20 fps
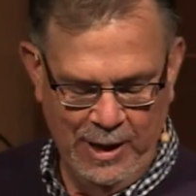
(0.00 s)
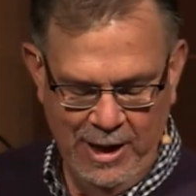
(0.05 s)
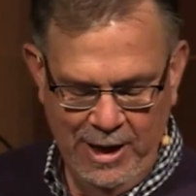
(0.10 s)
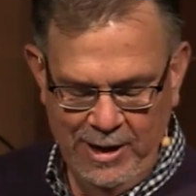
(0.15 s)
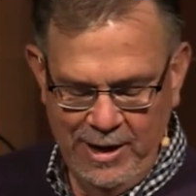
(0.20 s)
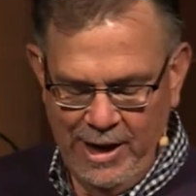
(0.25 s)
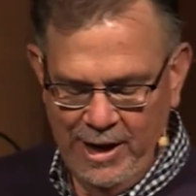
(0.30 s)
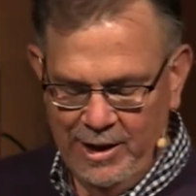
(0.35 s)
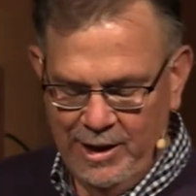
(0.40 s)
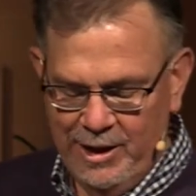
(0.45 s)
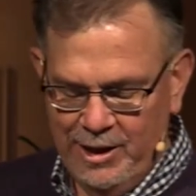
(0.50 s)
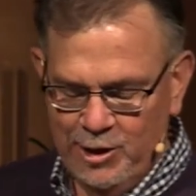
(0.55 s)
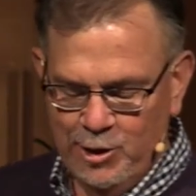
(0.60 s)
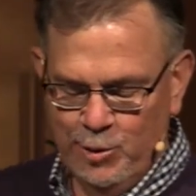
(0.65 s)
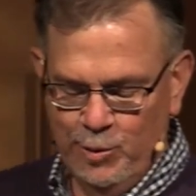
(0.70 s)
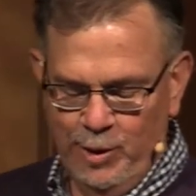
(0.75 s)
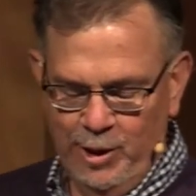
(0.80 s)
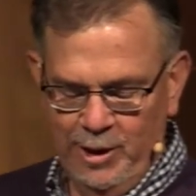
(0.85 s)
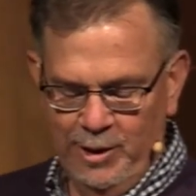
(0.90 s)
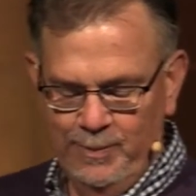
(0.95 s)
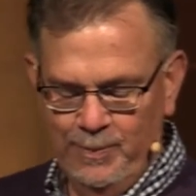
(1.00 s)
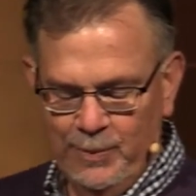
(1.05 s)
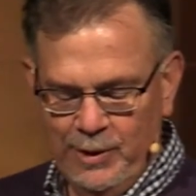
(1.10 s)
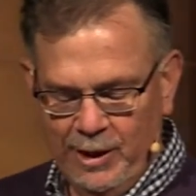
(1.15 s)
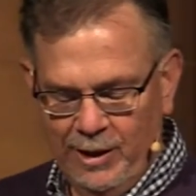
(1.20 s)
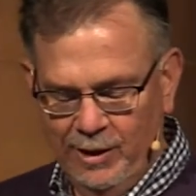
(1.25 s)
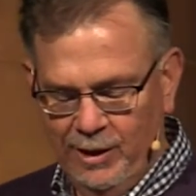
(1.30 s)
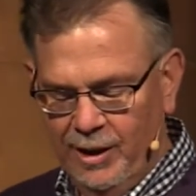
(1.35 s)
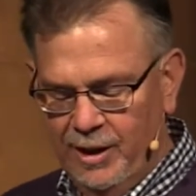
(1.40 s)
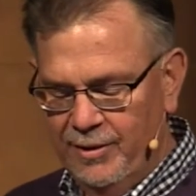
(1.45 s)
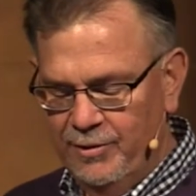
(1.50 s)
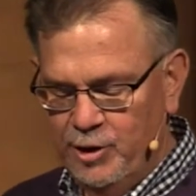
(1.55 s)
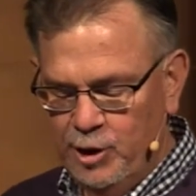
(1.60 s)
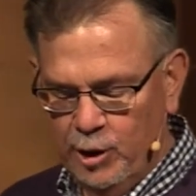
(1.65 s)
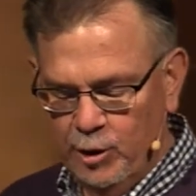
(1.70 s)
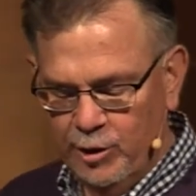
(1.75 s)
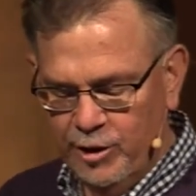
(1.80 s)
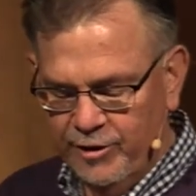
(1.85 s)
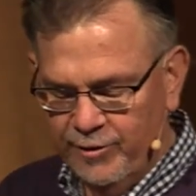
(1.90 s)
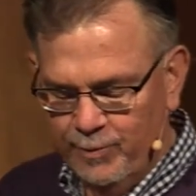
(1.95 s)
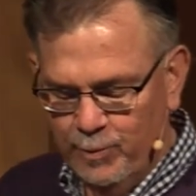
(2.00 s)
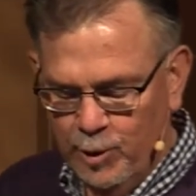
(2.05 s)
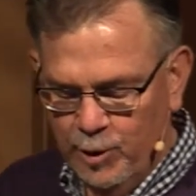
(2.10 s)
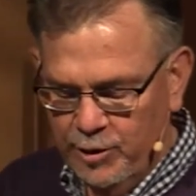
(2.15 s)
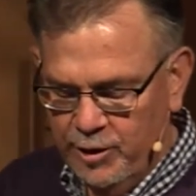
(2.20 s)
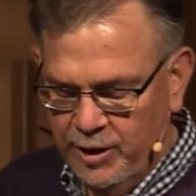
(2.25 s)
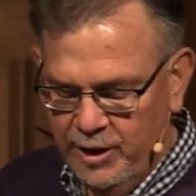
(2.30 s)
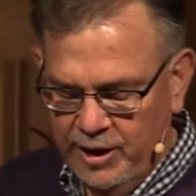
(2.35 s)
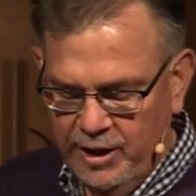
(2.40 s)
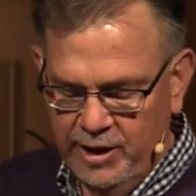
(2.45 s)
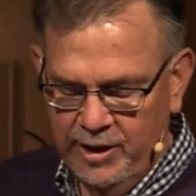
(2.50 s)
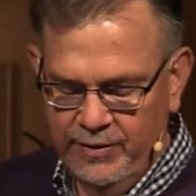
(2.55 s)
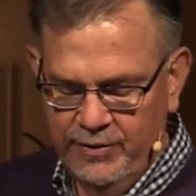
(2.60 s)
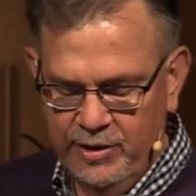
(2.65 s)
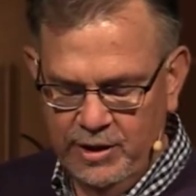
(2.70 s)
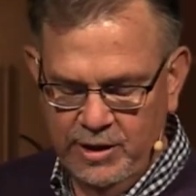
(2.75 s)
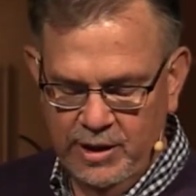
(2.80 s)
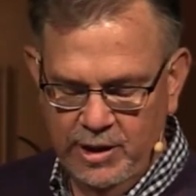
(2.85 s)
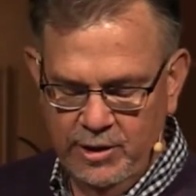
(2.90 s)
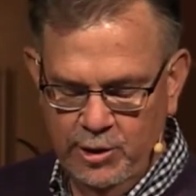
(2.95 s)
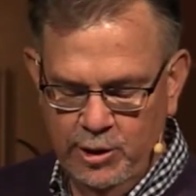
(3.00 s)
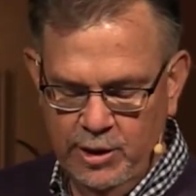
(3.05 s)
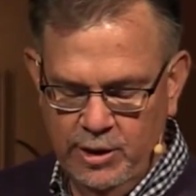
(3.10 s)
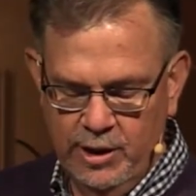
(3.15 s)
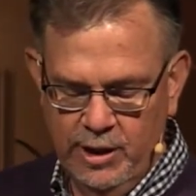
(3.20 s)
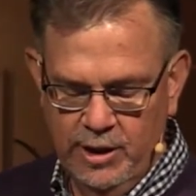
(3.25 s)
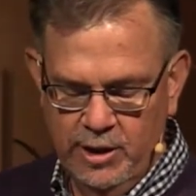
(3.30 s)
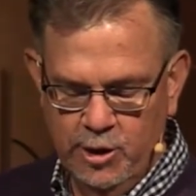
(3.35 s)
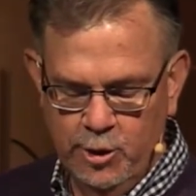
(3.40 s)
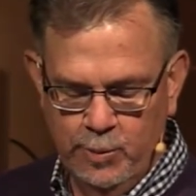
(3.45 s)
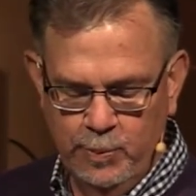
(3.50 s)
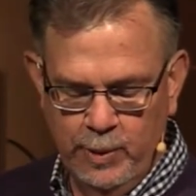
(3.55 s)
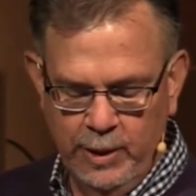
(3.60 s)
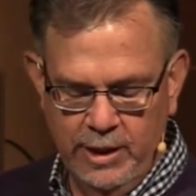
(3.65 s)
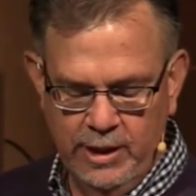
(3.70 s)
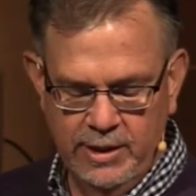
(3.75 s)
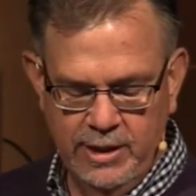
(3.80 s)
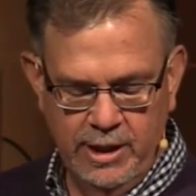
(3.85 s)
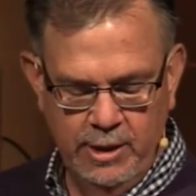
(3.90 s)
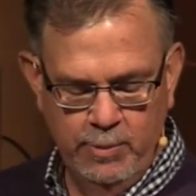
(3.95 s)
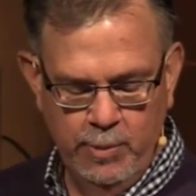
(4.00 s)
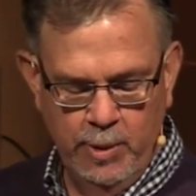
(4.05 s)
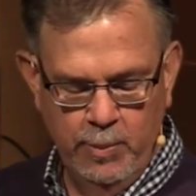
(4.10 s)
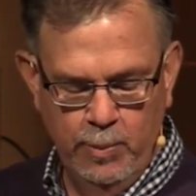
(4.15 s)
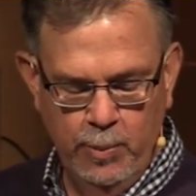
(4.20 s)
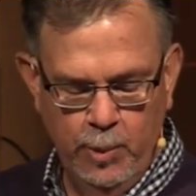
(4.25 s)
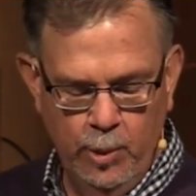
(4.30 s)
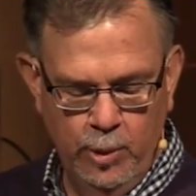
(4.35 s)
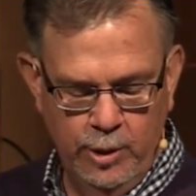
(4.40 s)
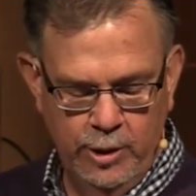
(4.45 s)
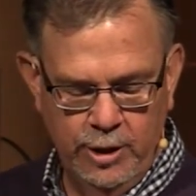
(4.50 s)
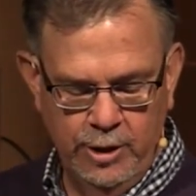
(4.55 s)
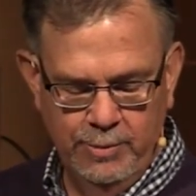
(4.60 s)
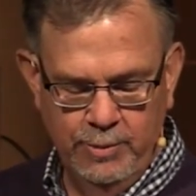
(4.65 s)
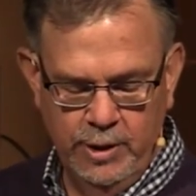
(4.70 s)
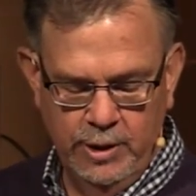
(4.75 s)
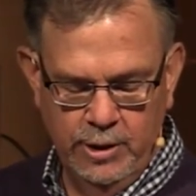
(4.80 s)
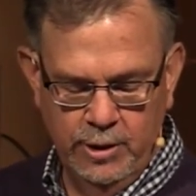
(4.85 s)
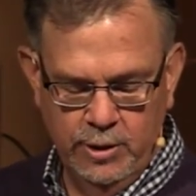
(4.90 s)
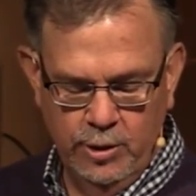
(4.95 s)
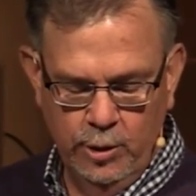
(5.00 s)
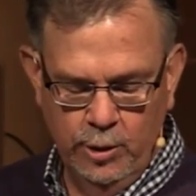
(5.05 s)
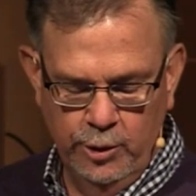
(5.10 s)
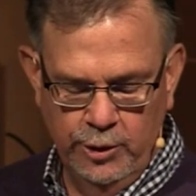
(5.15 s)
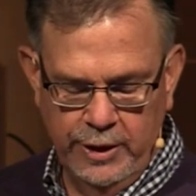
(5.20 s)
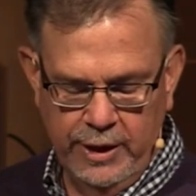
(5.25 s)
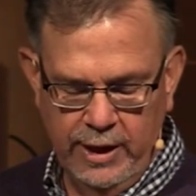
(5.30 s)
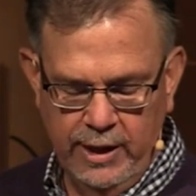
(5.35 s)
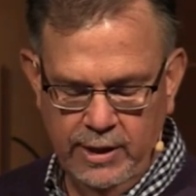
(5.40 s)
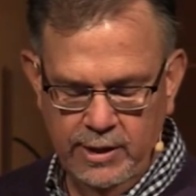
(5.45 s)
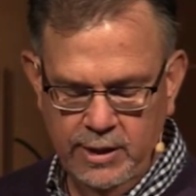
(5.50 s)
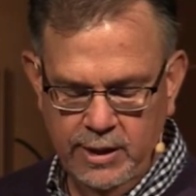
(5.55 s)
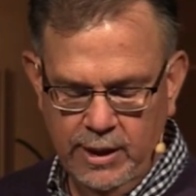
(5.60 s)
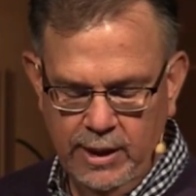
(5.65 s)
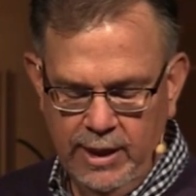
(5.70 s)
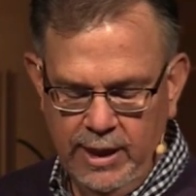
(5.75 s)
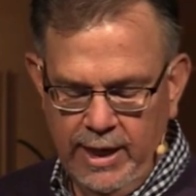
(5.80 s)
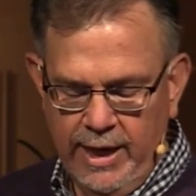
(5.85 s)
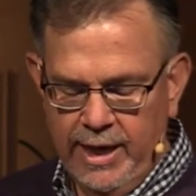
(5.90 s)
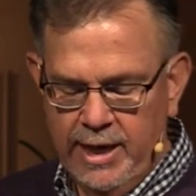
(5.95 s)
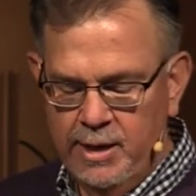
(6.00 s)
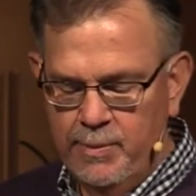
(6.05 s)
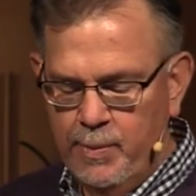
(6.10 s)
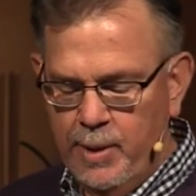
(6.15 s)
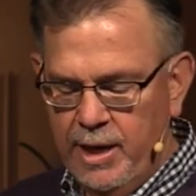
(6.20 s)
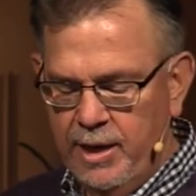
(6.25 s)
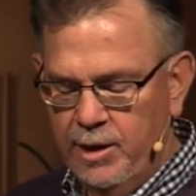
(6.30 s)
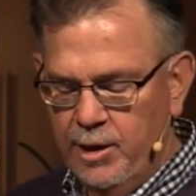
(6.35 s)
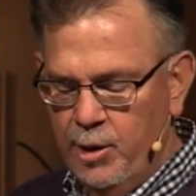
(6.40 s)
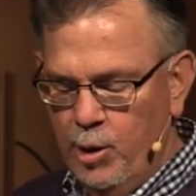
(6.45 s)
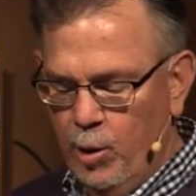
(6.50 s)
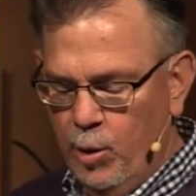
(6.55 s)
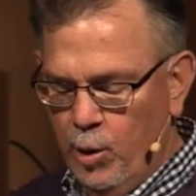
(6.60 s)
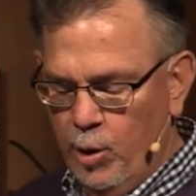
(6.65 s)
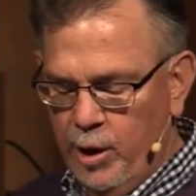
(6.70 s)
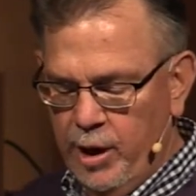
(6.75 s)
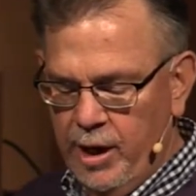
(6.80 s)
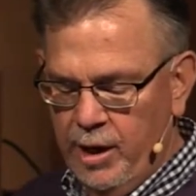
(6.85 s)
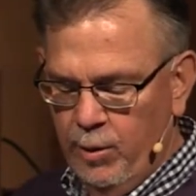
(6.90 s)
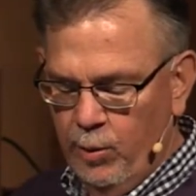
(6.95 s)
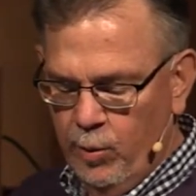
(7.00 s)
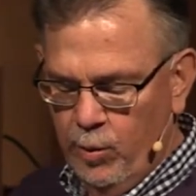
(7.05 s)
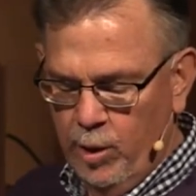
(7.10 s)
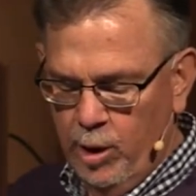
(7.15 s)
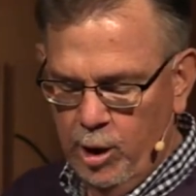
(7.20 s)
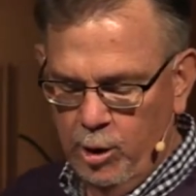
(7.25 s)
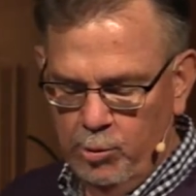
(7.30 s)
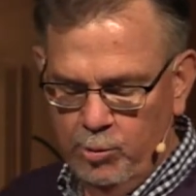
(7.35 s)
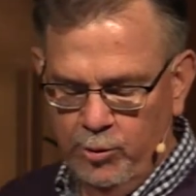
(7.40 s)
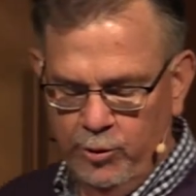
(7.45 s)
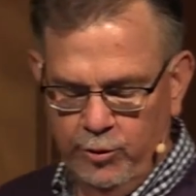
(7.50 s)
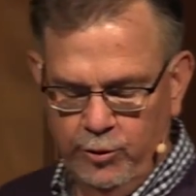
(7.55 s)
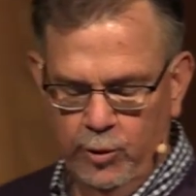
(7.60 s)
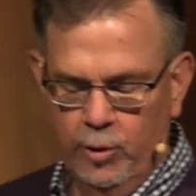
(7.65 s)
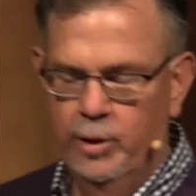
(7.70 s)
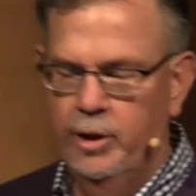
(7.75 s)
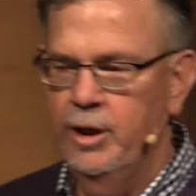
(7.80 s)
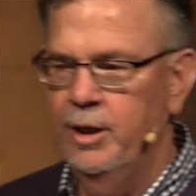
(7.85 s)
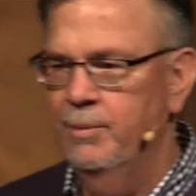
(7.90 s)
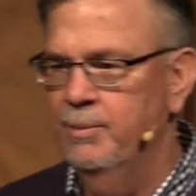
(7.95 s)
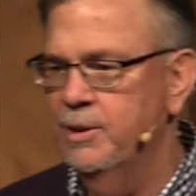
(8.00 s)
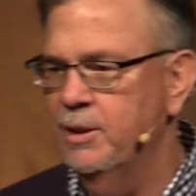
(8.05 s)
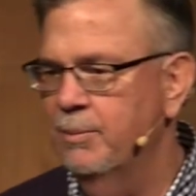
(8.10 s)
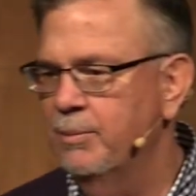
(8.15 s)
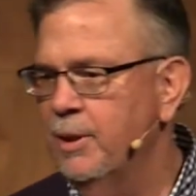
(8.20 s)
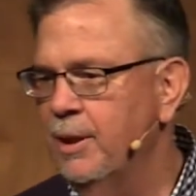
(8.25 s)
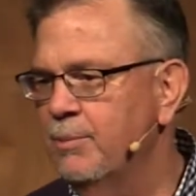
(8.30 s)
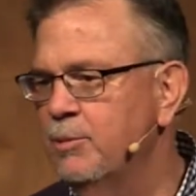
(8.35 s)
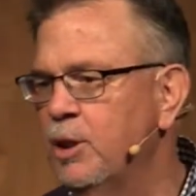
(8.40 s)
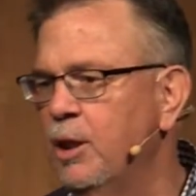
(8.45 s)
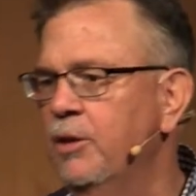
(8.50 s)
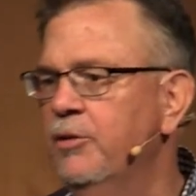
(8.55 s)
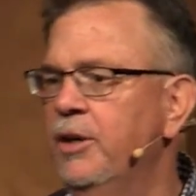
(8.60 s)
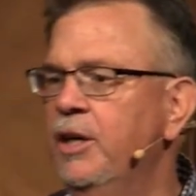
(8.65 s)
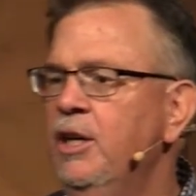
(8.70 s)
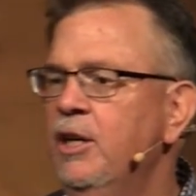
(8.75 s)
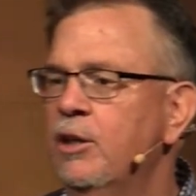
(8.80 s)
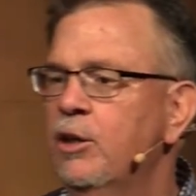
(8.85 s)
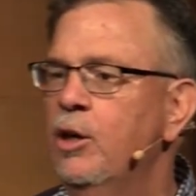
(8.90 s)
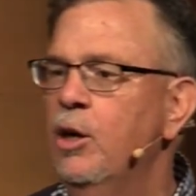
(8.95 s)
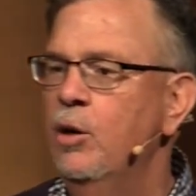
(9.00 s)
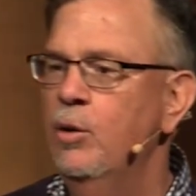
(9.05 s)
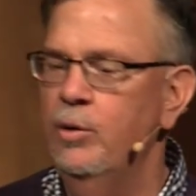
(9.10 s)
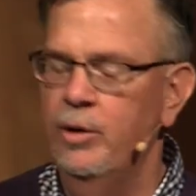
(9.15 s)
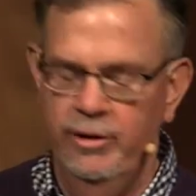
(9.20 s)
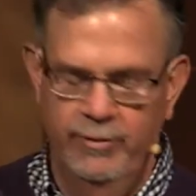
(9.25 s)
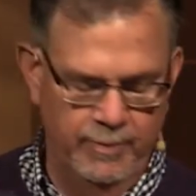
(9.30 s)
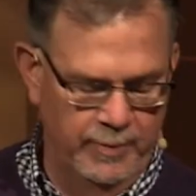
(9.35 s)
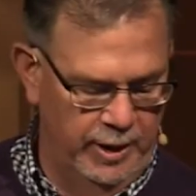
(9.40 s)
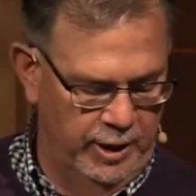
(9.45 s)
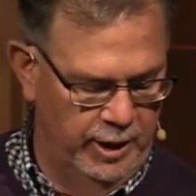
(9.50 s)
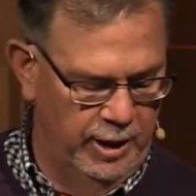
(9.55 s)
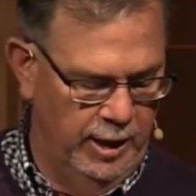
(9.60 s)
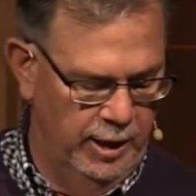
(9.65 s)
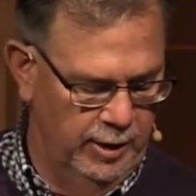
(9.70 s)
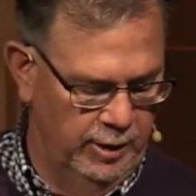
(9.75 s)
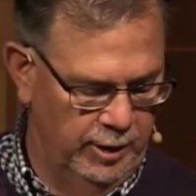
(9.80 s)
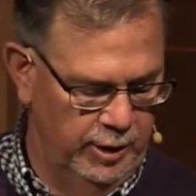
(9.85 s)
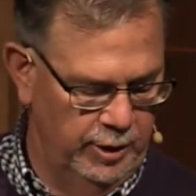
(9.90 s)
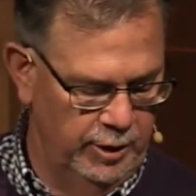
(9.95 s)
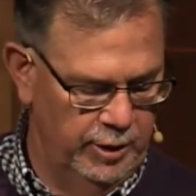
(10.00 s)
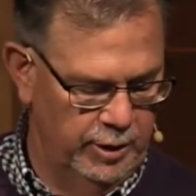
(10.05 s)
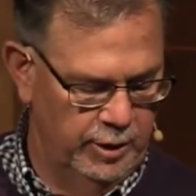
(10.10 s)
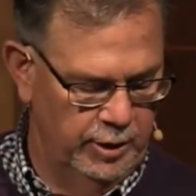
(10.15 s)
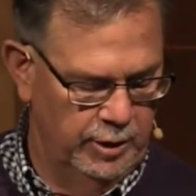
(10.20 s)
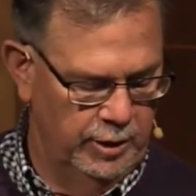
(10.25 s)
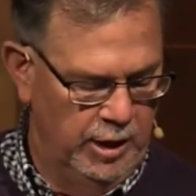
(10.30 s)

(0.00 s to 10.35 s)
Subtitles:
Now, Israel loved Joseph more than any of his other sons because he had been born to him in his old age, and he made an ornate robe for him, sometimes called the coat of many colors.